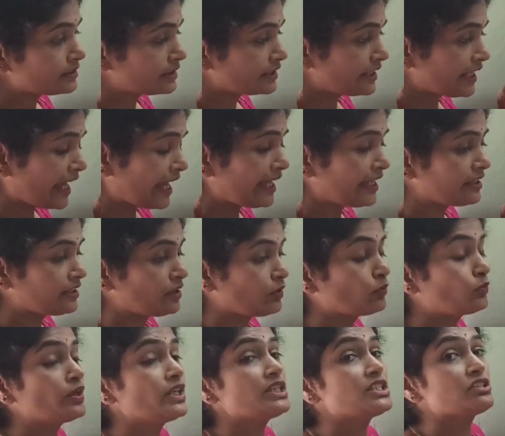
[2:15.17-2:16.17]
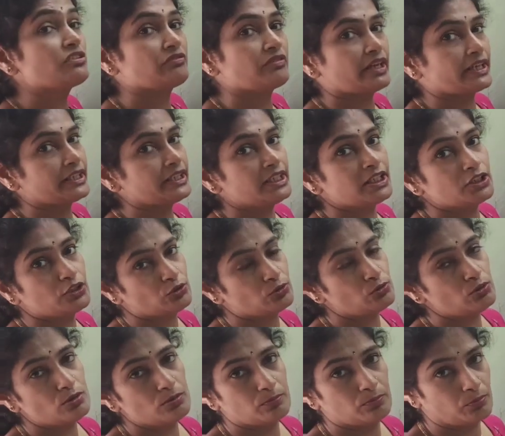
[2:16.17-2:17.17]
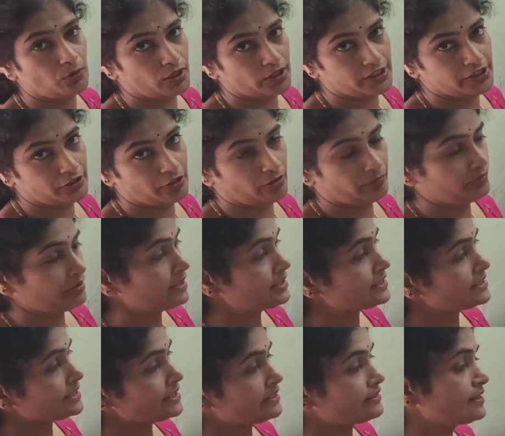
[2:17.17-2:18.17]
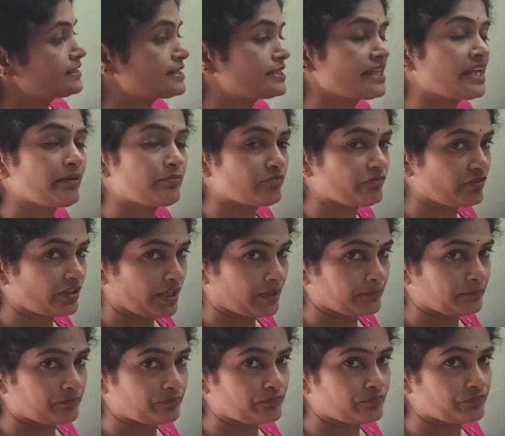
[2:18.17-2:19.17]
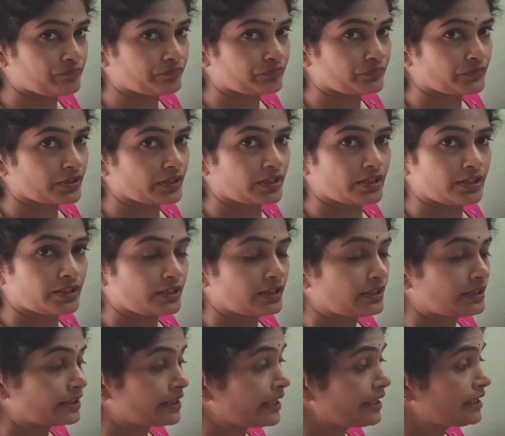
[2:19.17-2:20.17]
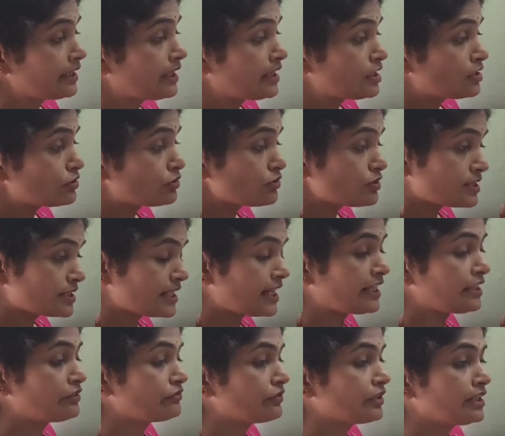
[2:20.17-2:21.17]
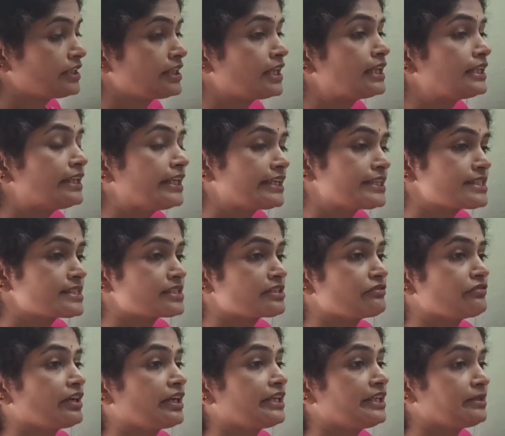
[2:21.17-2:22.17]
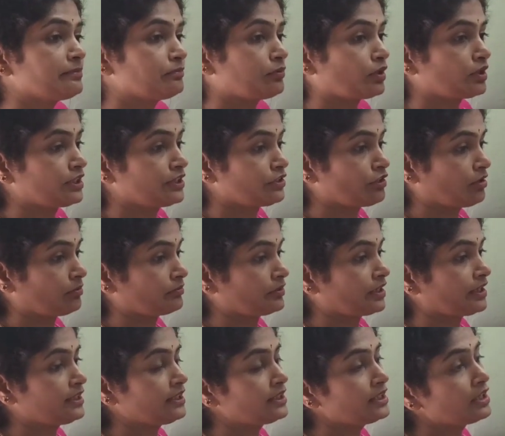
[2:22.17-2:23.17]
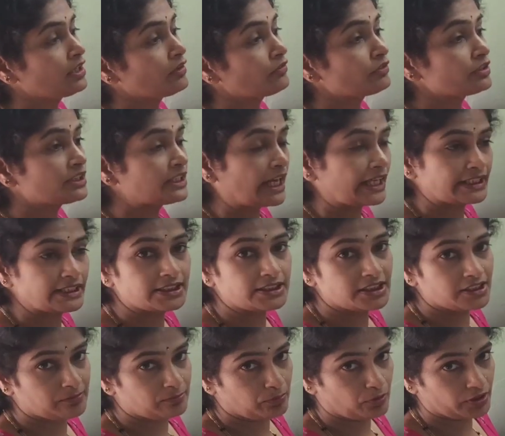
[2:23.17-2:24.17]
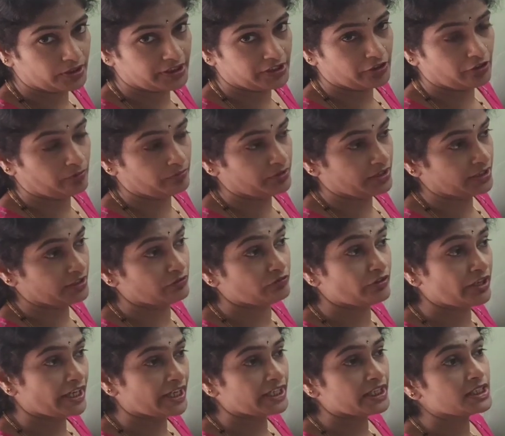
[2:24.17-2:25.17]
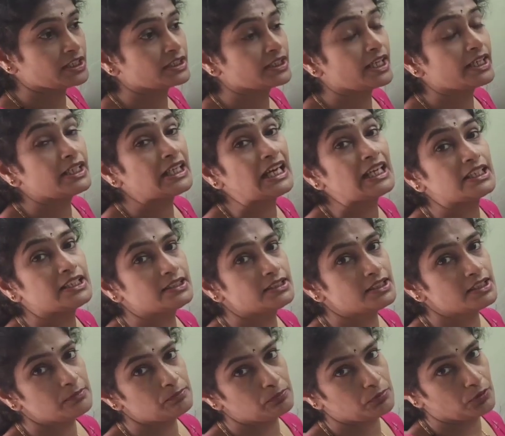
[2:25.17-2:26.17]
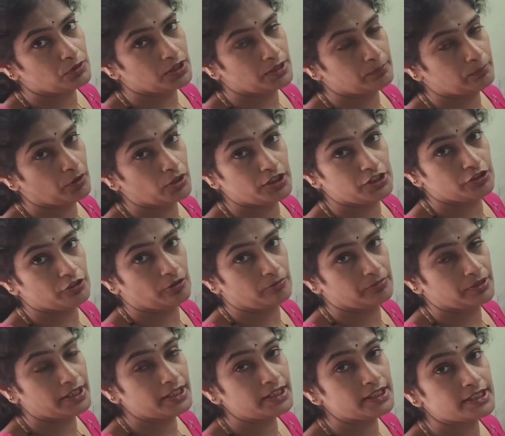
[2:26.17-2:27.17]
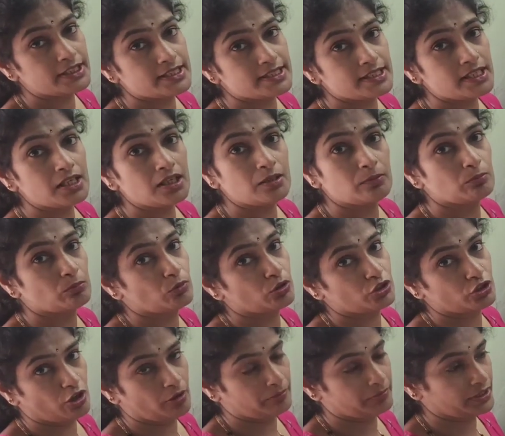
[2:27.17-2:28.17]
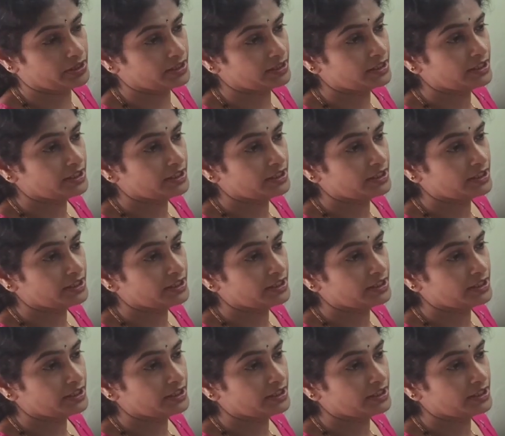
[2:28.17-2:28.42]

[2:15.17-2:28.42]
can we divide two polynomials in the same way? Right? To start with, let's divide a polynomial with another polynomial where the another polynomial is a monomial.